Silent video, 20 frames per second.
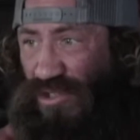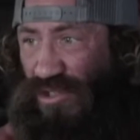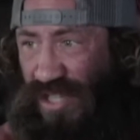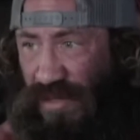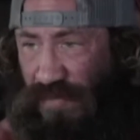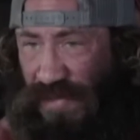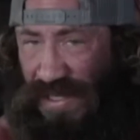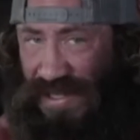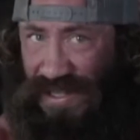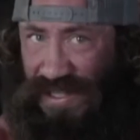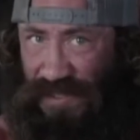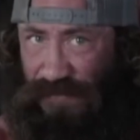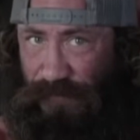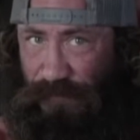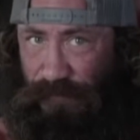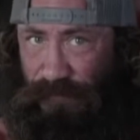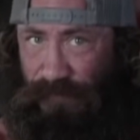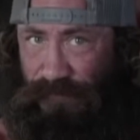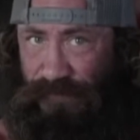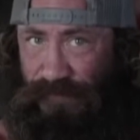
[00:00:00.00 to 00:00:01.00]

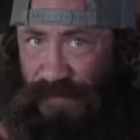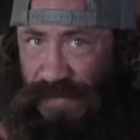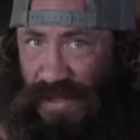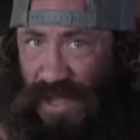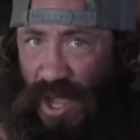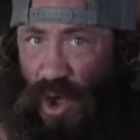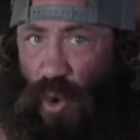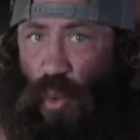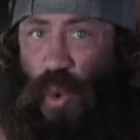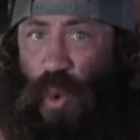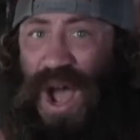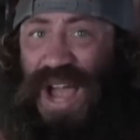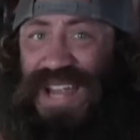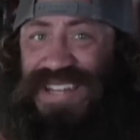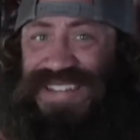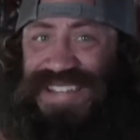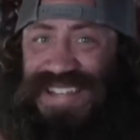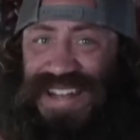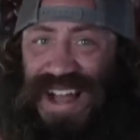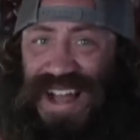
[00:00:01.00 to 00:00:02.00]
Ultimately,
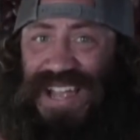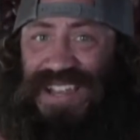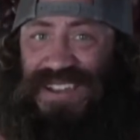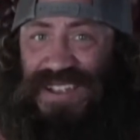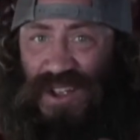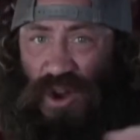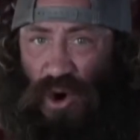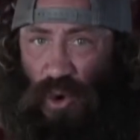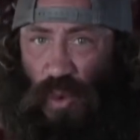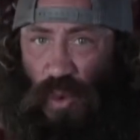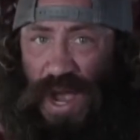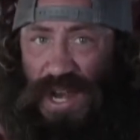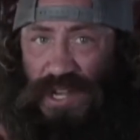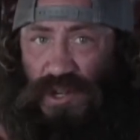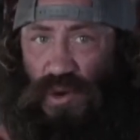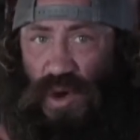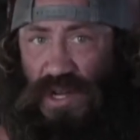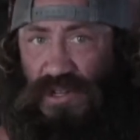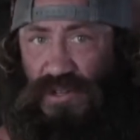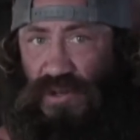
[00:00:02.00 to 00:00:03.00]
why did I or why
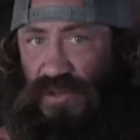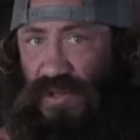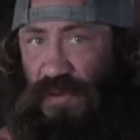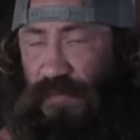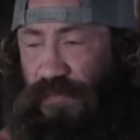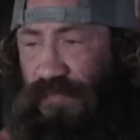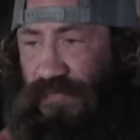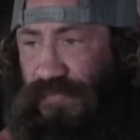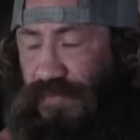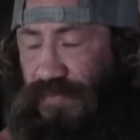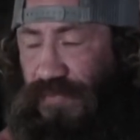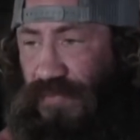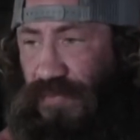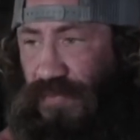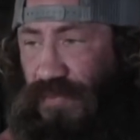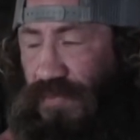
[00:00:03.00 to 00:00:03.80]
do I do them?